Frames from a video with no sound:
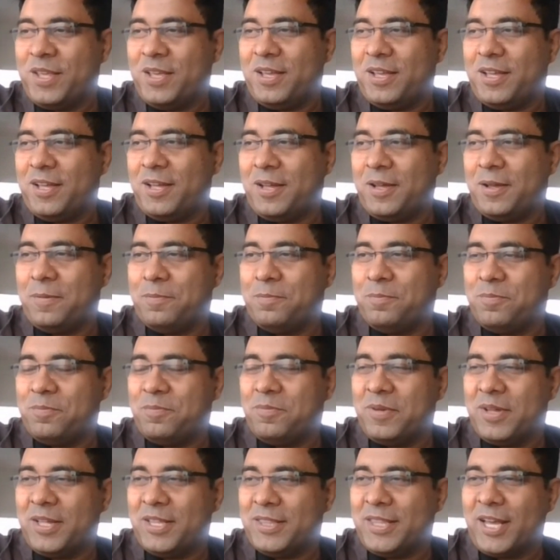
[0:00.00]

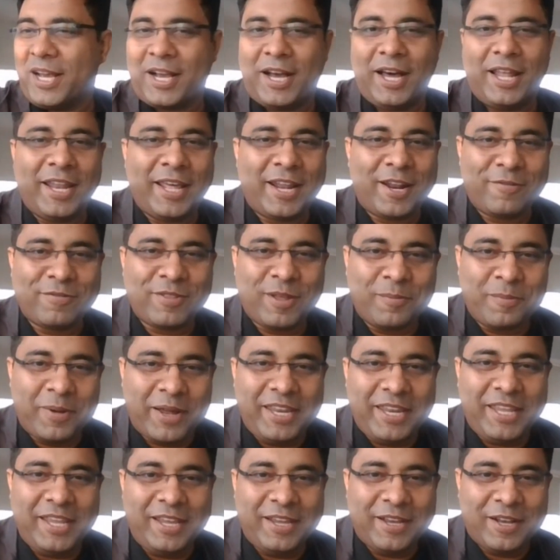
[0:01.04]
the color of the
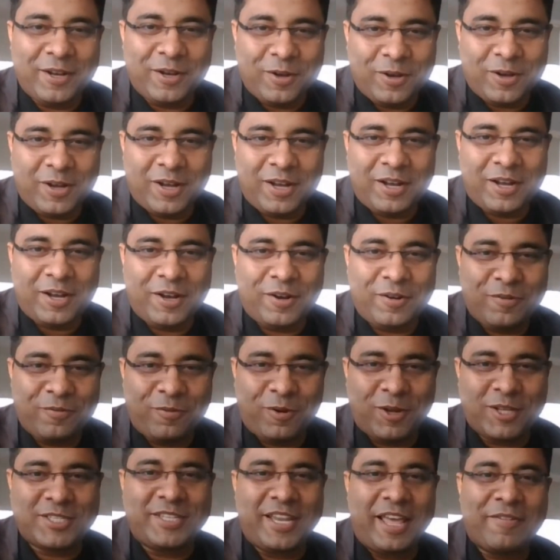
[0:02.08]
money
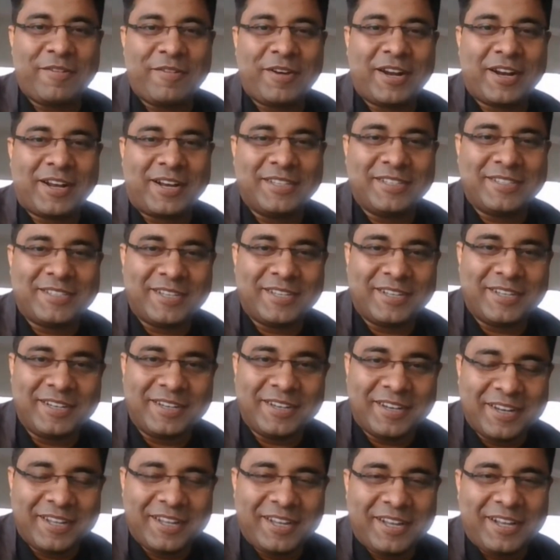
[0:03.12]
was never a concern.
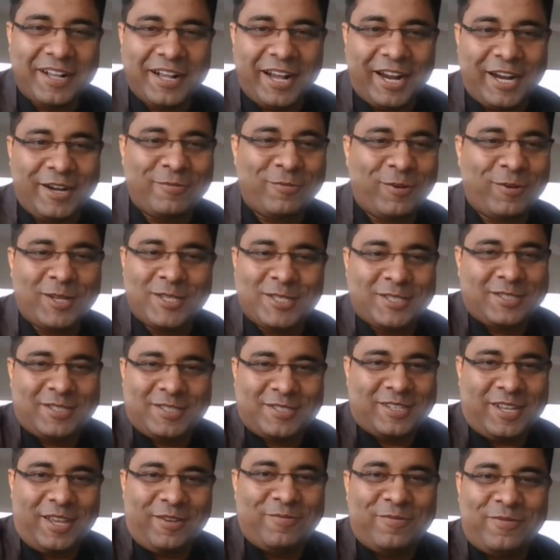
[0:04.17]
It
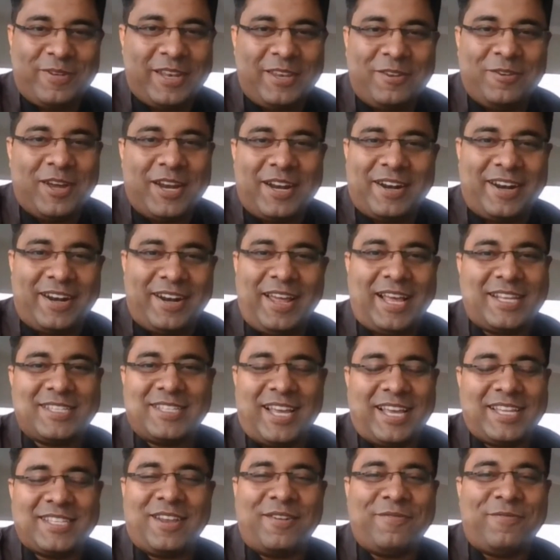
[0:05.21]
was, when you are, as
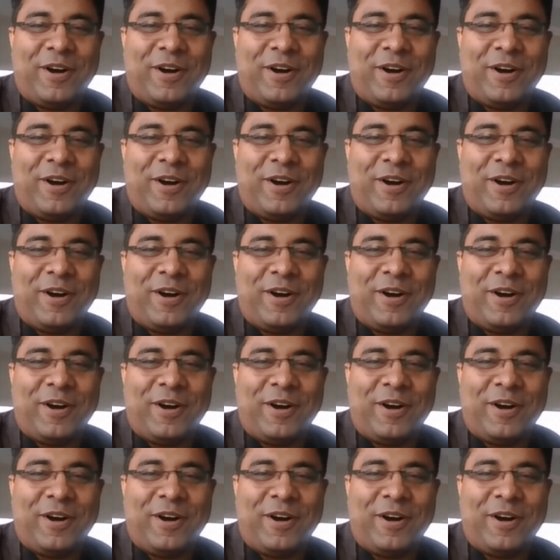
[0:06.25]
a